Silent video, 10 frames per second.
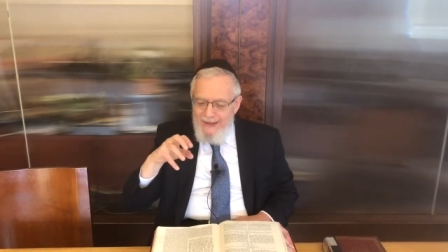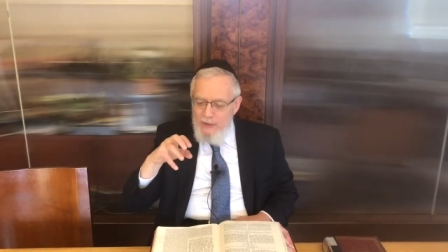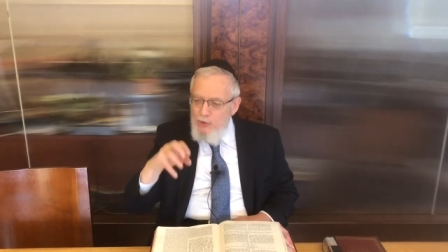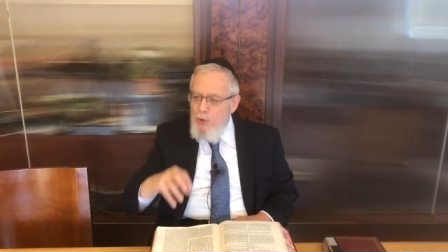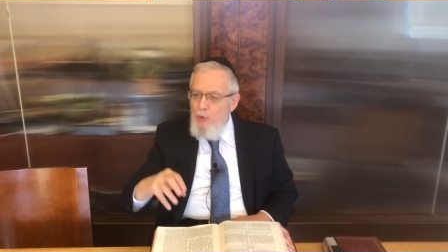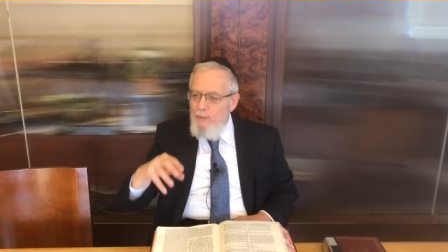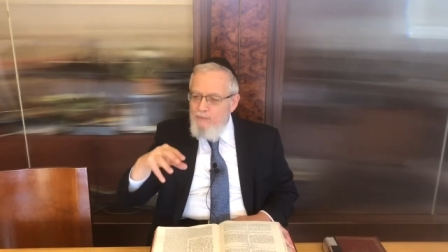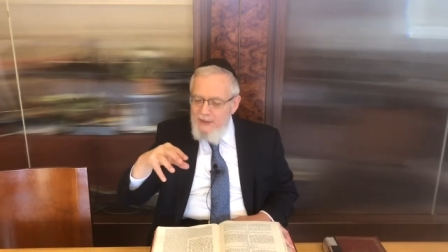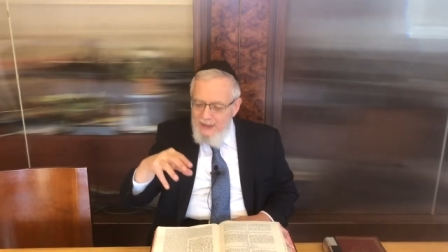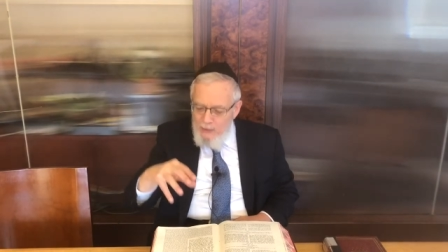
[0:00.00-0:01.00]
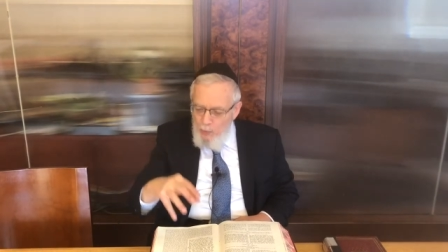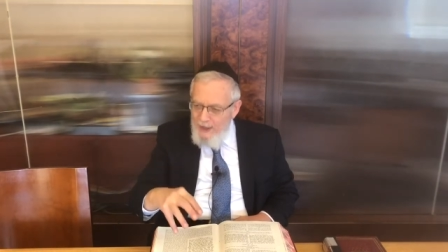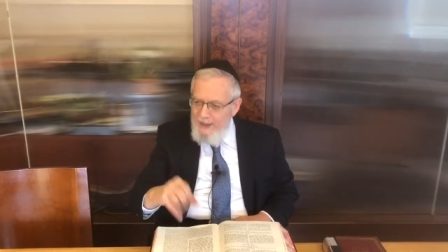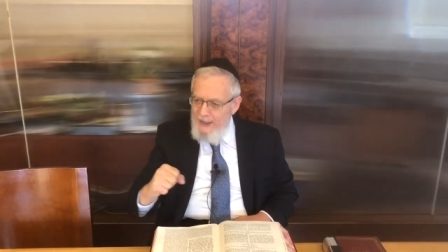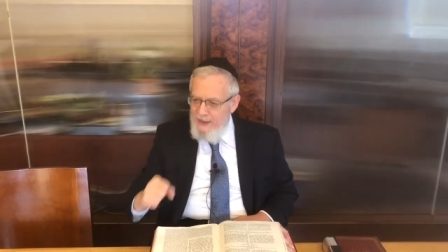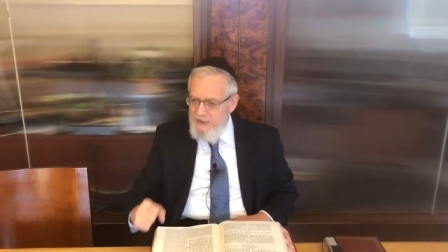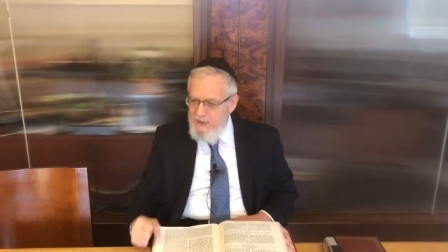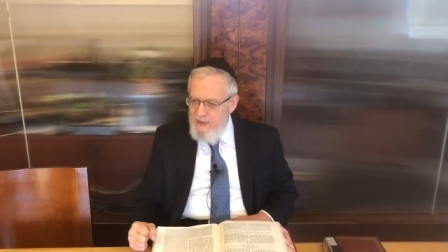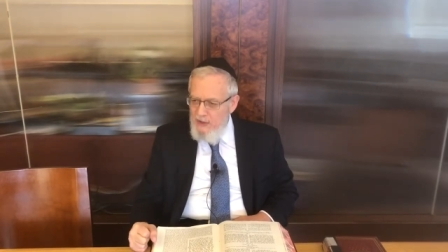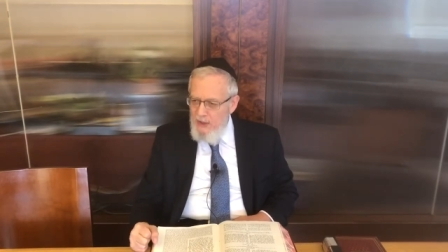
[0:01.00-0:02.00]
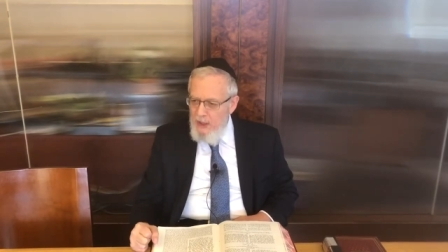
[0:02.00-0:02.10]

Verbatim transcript: entombed in what it is.